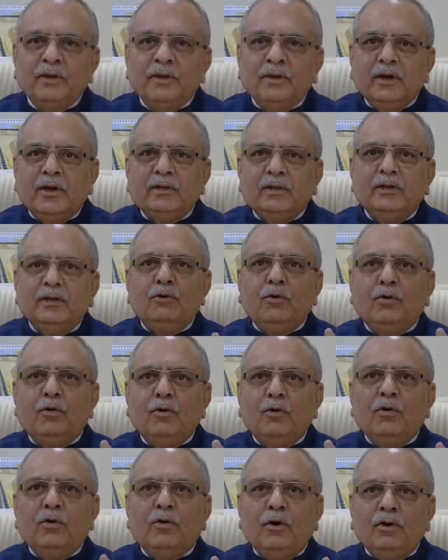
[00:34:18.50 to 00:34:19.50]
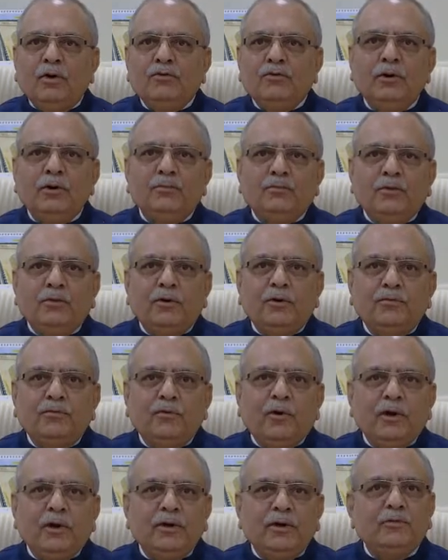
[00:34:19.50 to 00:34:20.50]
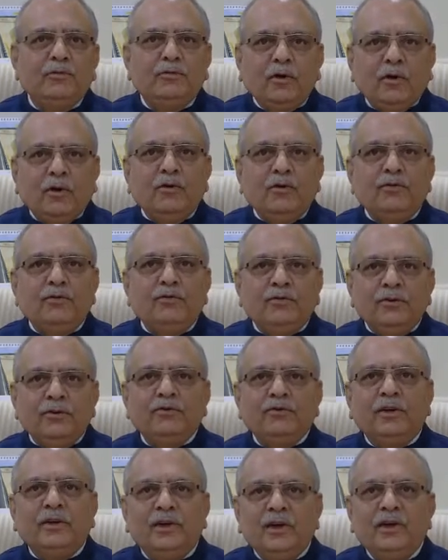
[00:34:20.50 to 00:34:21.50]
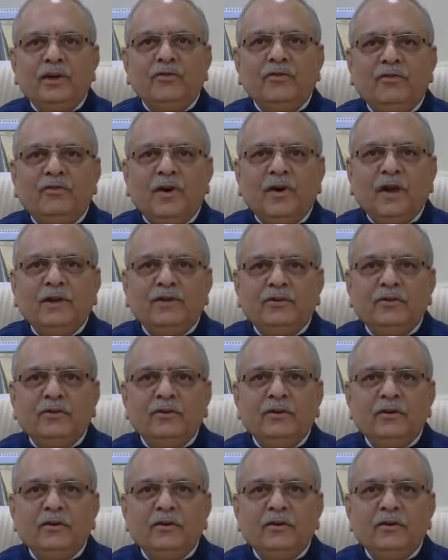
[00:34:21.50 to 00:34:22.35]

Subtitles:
I think the whole concept of war is not to physically fight,